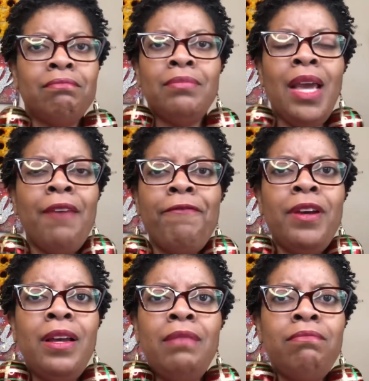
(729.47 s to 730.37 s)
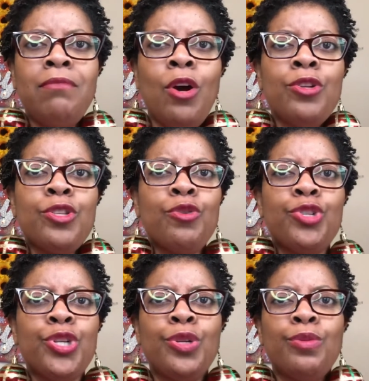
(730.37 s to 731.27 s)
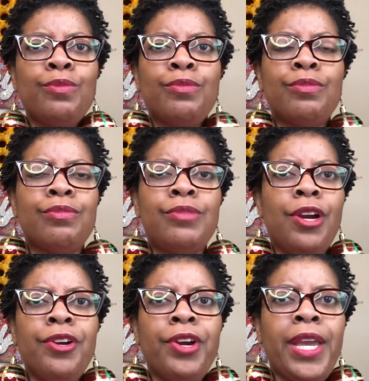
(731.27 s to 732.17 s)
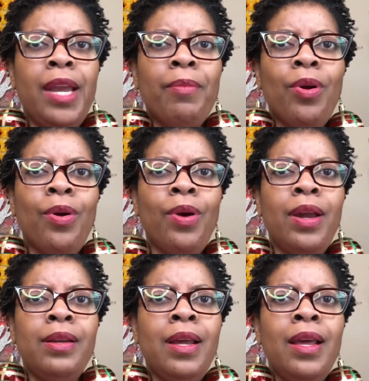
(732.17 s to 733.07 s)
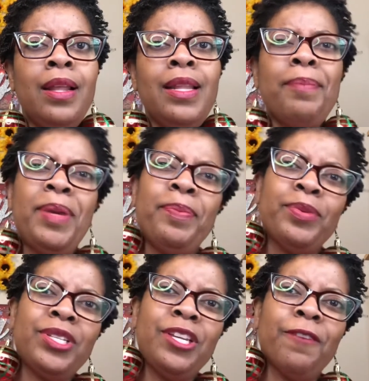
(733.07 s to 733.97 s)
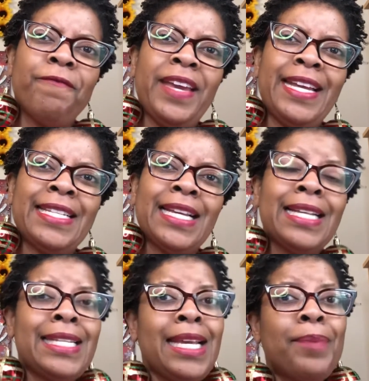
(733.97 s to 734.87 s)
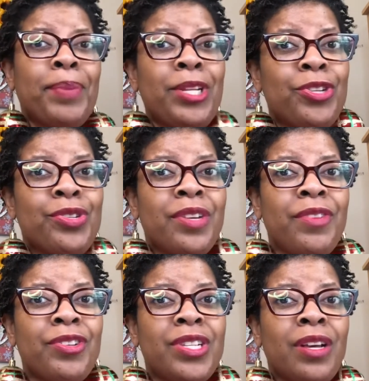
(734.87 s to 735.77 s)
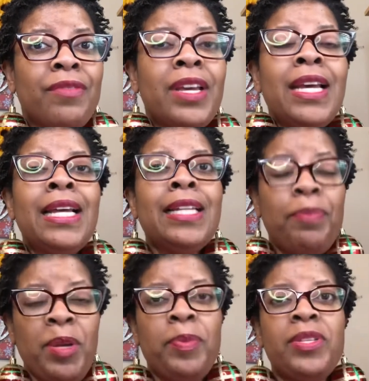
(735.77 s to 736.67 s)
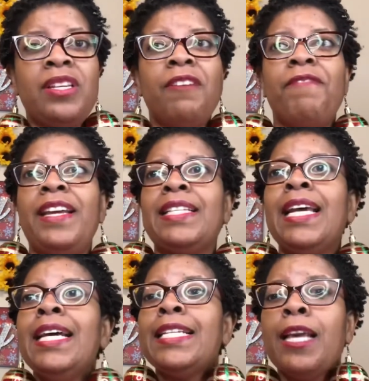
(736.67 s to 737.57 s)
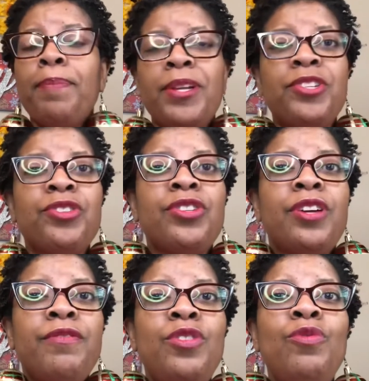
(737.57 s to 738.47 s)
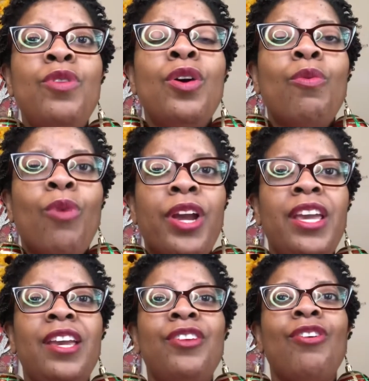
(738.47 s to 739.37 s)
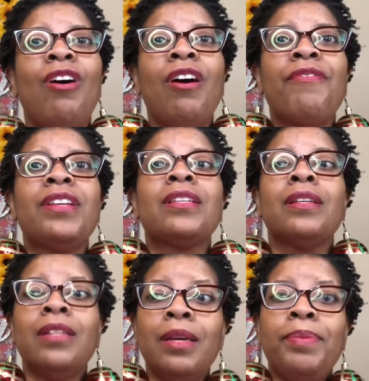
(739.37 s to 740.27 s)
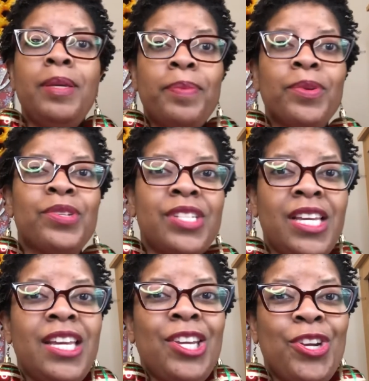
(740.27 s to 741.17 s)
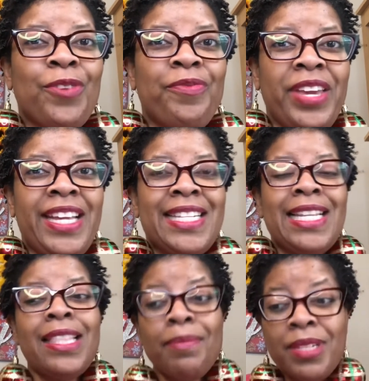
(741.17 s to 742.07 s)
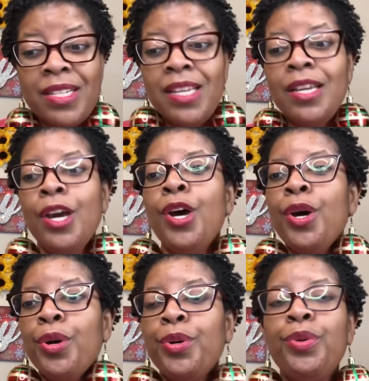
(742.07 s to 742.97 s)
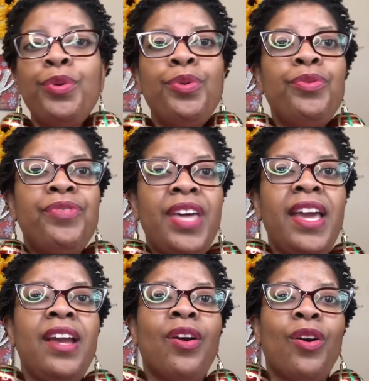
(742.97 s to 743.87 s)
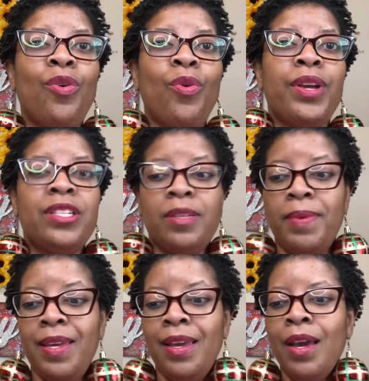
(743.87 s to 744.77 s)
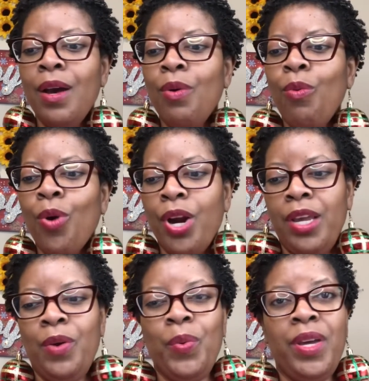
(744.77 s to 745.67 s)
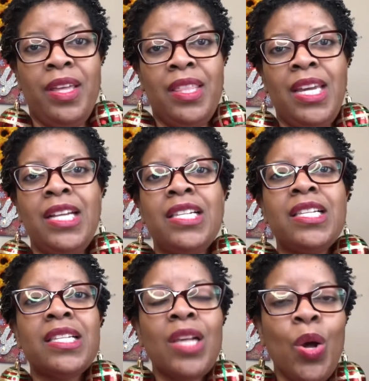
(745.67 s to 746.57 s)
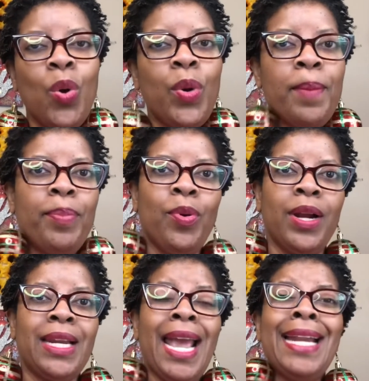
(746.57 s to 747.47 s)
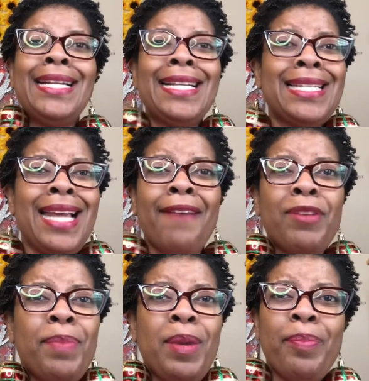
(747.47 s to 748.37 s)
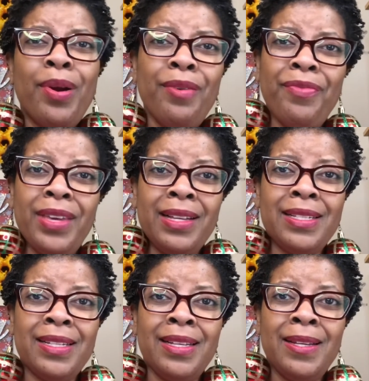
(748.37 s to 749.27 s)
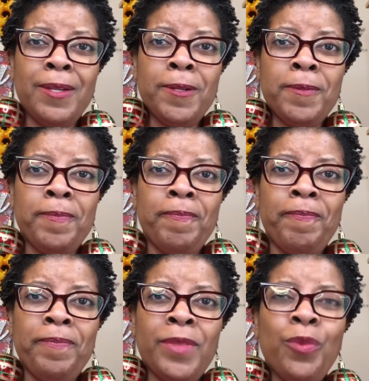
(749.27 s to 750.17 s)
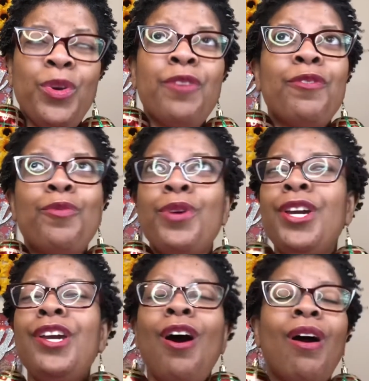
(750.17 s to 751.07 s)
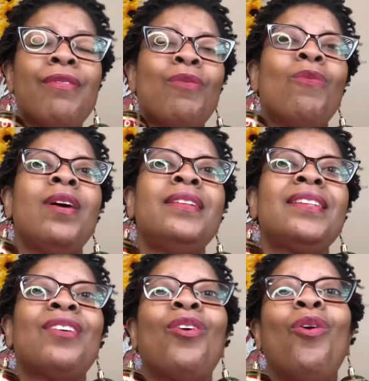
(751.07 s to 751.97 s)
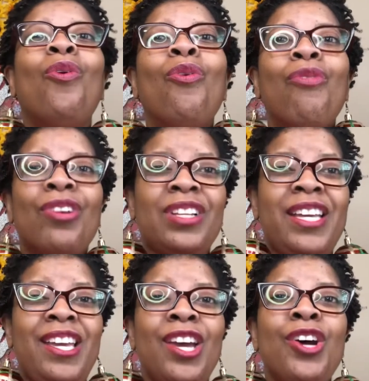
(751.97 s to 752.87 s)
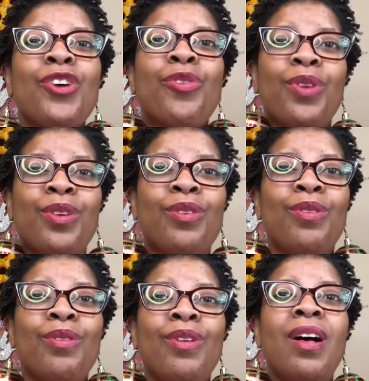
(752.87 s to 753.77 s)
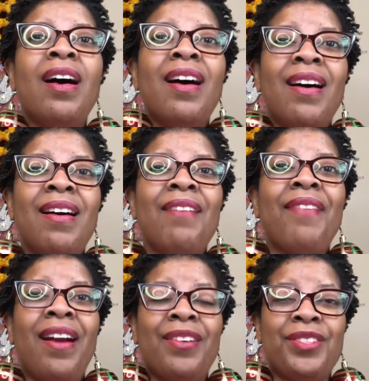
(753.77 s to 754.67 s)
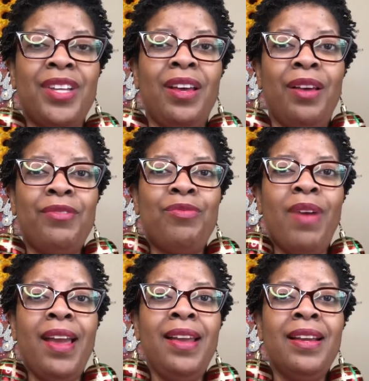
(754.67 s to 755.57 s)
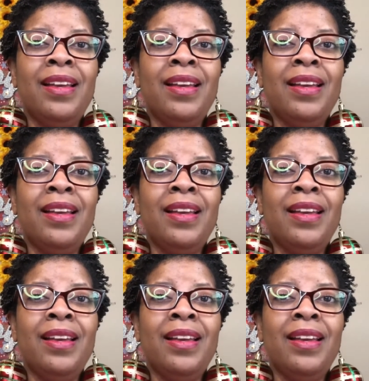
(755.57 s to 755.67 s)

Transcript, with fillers: Have fun on social. Turn your camera on. Let people see your face. Take pictures of yourself. Let people see your face. Take pictures of you working in your office. Let people see your face. Let them see who they are going to be working with. It's so important and it doesn't have to be perfect. We're we are the ones that are overly critical of ourselves, right?